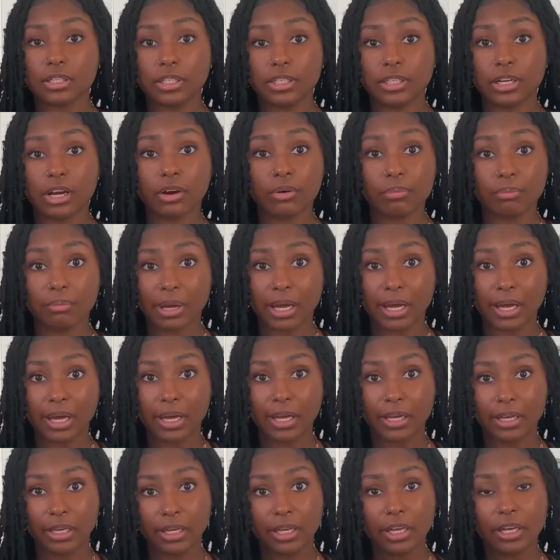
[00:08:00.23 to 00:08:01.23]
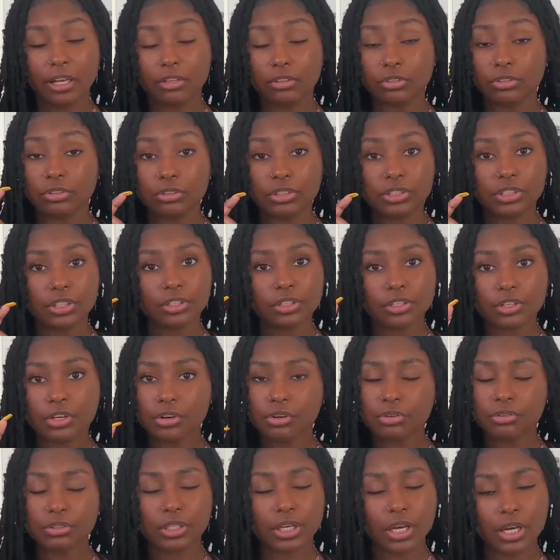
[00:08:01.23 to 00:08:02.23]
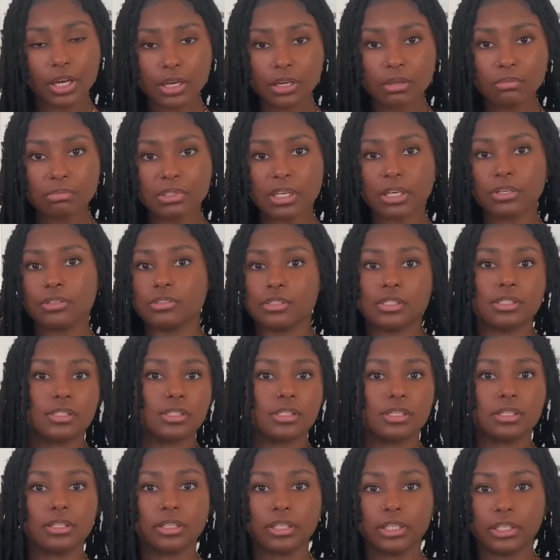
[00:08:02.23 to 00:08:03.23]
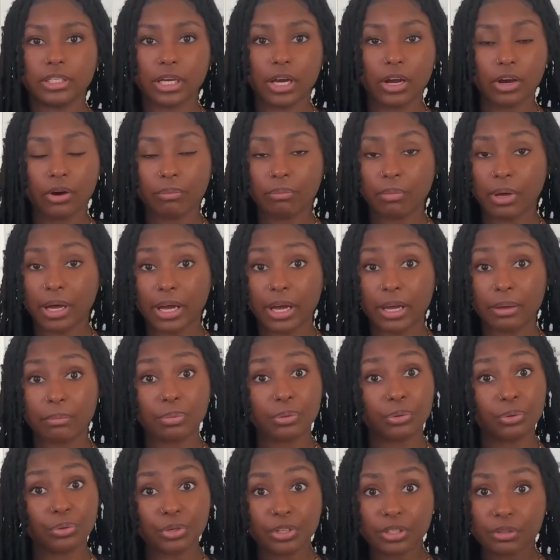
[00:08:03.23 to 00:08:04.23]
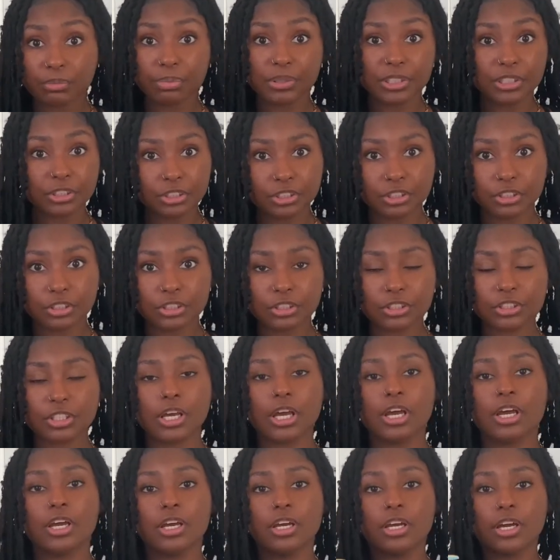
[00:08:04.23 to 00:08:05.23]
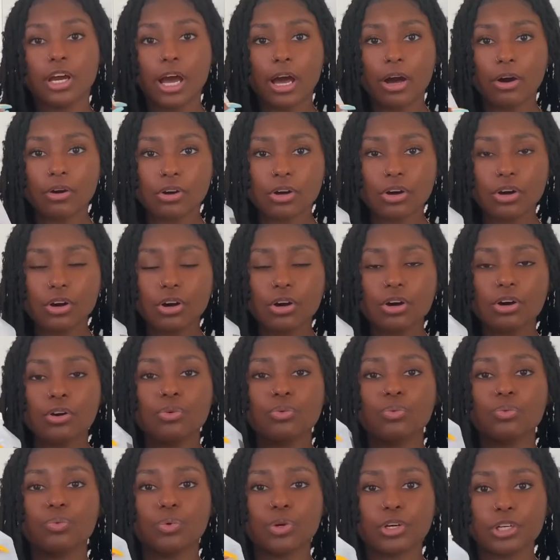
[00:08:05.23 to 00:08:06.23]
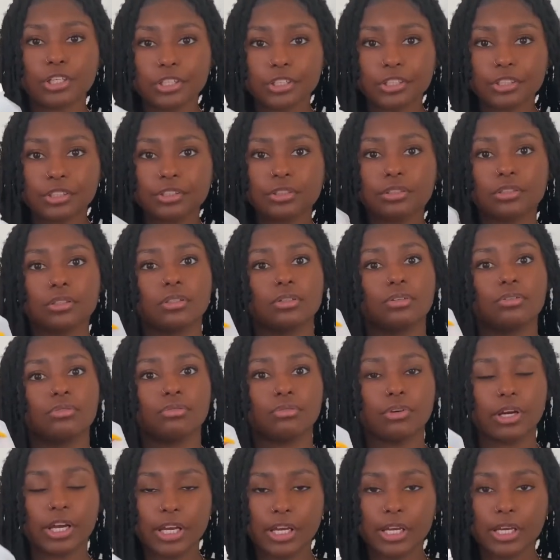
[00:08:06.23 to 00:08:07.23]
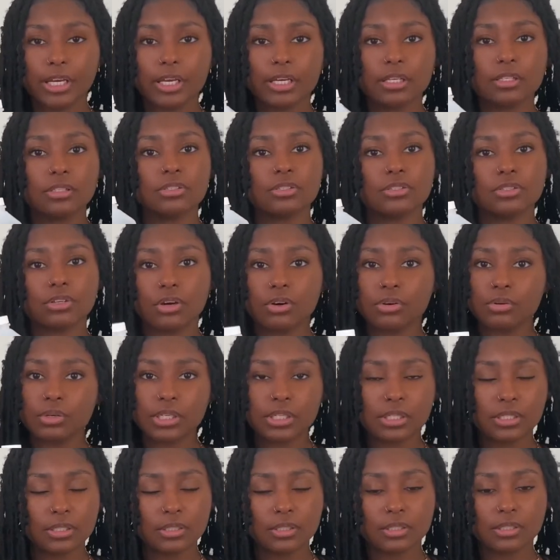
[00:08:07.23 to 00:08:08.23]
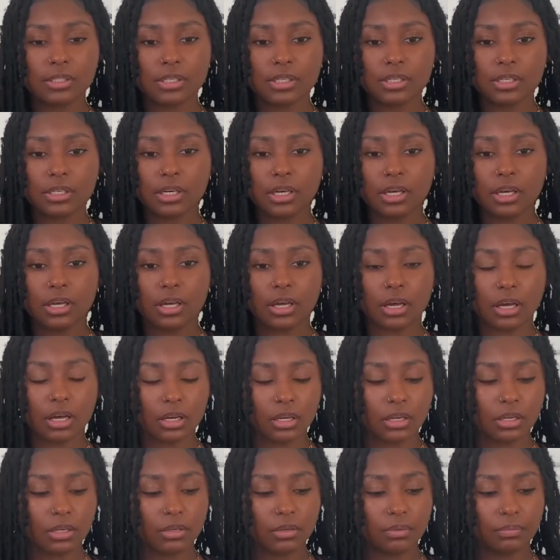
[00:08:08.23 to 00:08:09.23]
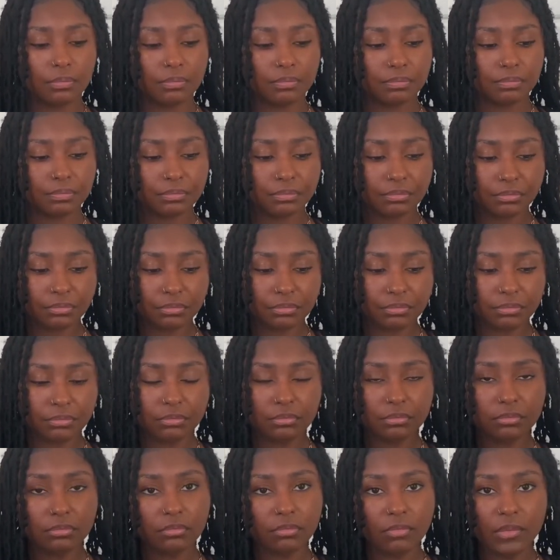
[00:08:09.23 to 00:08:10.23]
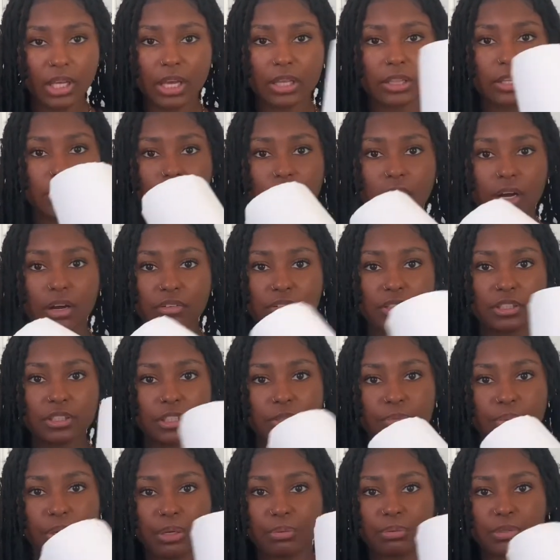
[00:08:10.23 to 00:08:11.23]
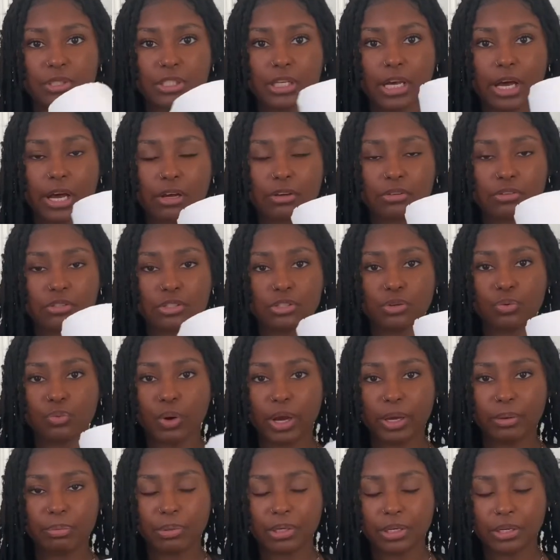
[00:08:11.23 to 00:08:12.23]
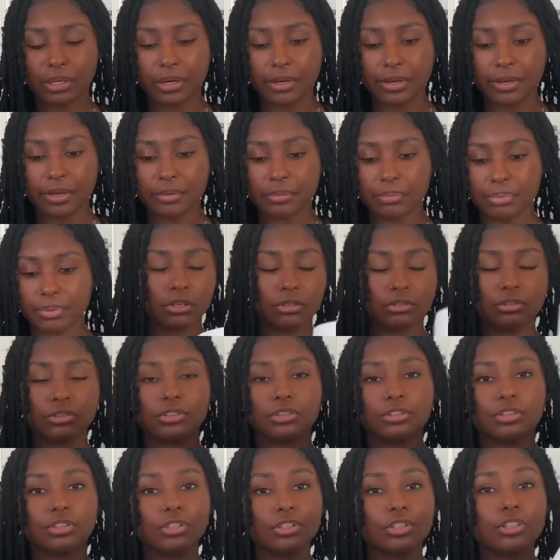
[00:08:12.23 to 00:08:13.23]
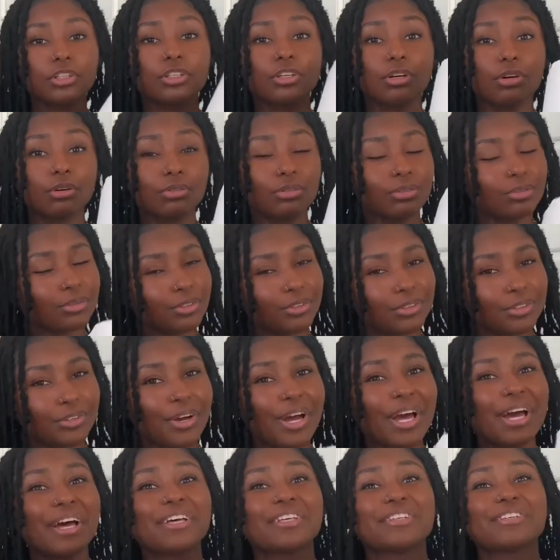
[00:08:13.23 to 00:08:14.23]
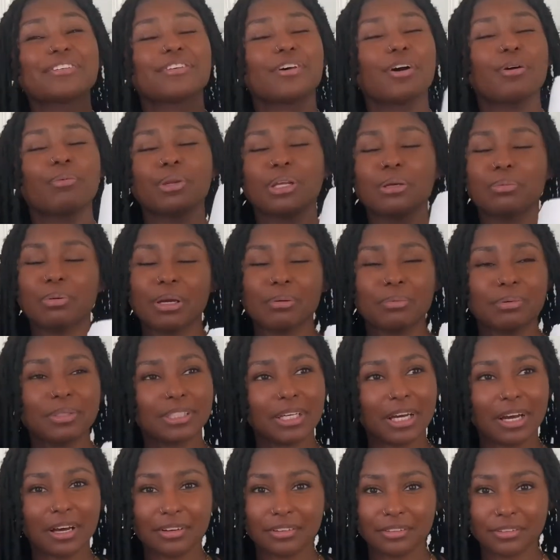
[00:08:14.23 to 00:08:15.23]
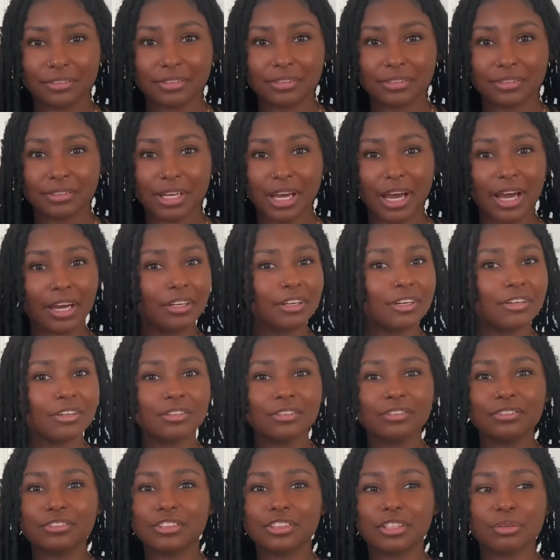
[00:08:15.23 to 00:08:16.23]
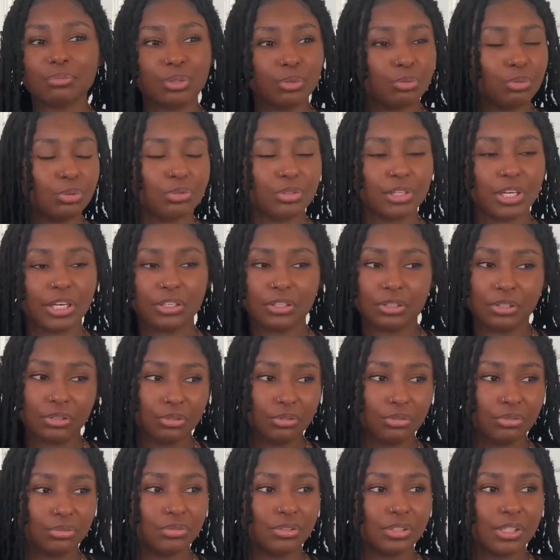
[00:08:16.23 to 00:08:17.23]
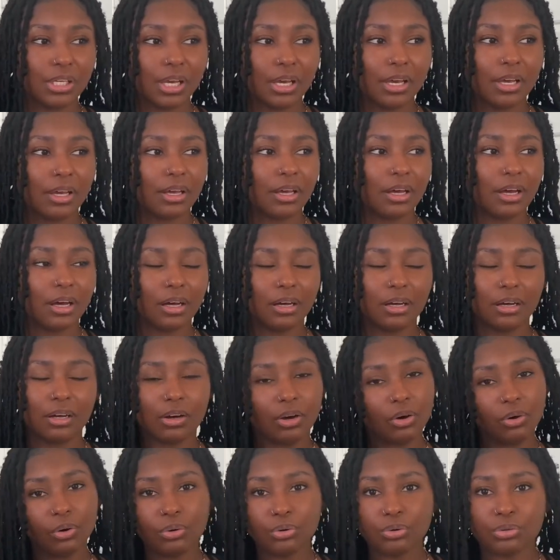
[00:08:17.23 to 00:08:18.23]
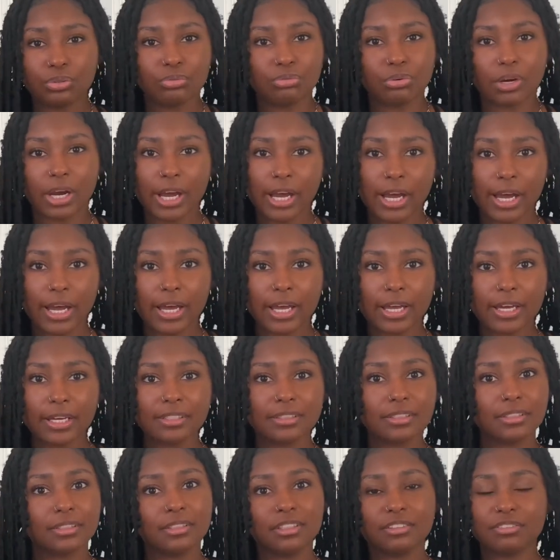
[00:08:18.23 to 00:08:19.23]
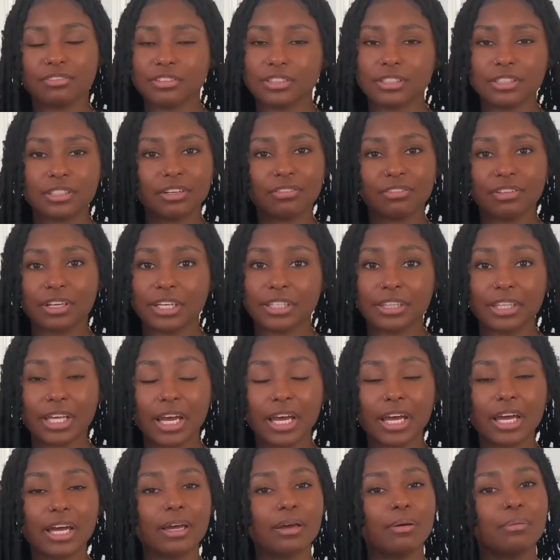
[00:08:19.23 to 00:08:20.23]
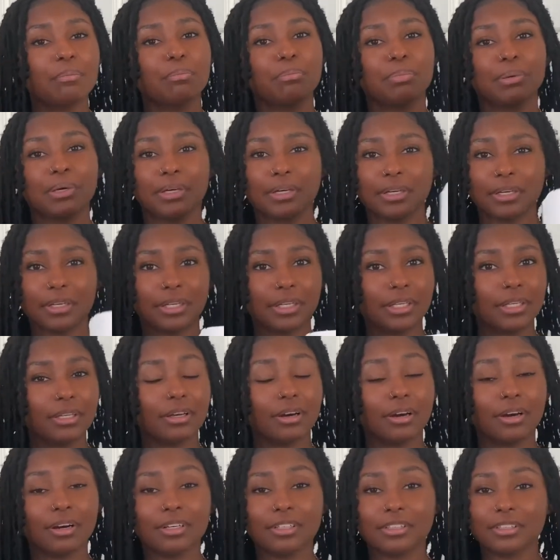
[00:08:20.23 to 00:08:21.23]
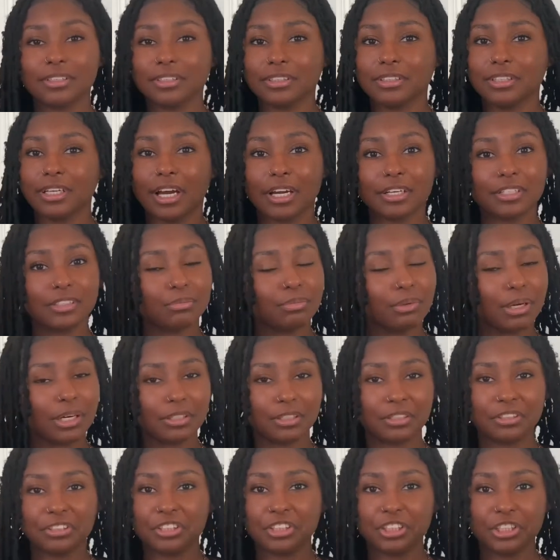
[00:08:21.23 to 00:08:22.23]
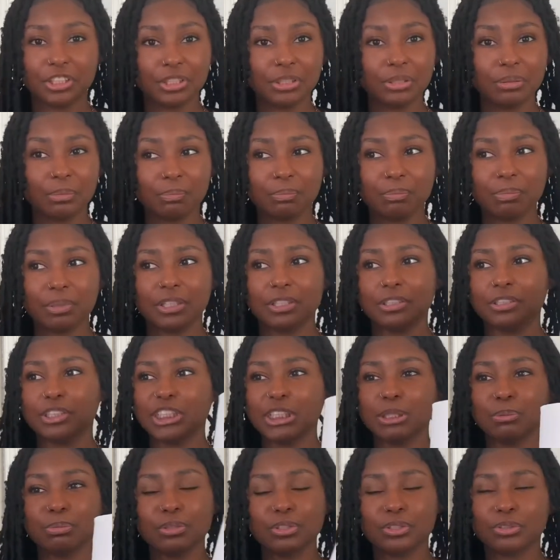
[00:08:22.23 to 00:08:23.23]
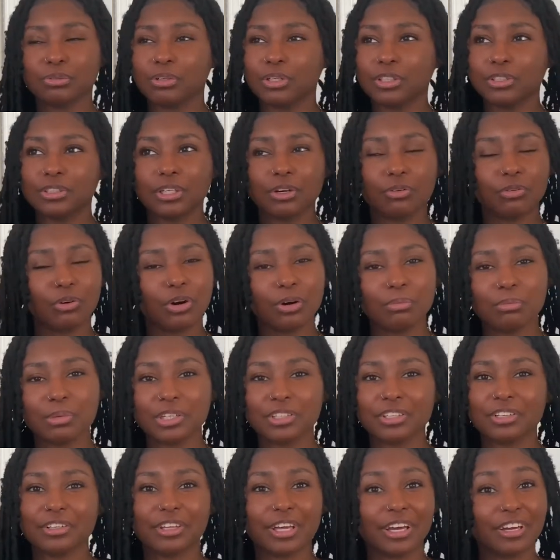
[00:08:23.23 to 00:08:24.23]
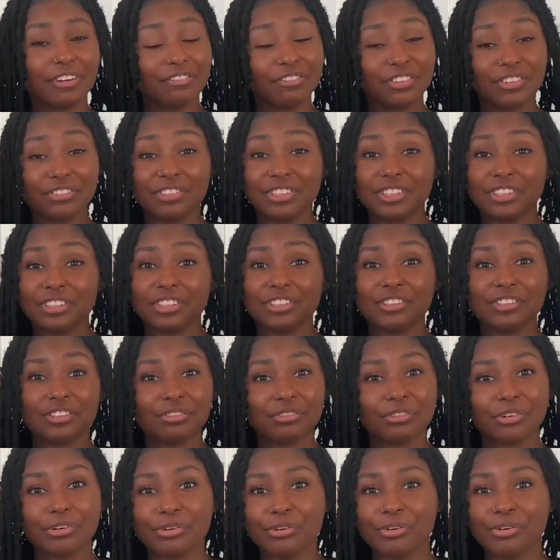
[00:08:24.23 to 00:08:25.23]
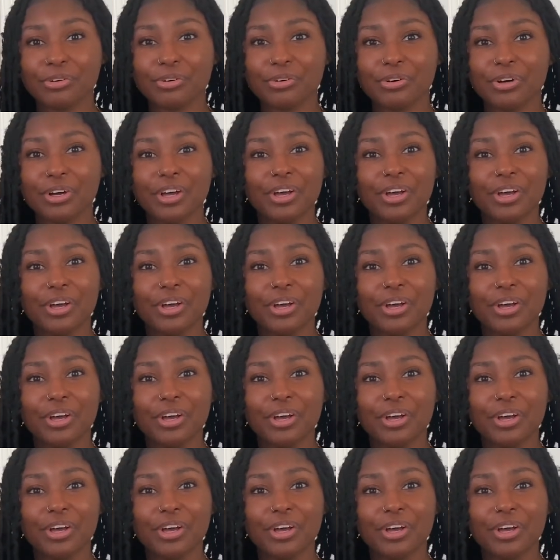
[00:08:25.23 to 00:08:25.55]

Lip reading: out my little silicone cups. I use it to clean out my pouring pitchers. Alcohol works great. It's so easy. And then obviously paper towels to wipe it up. You're going to go through so many paper towels. I know some people, they use old rags and different stuff like that, but honestly I just buy the cheapest ones at Walmart. They're like 50 cents a roll.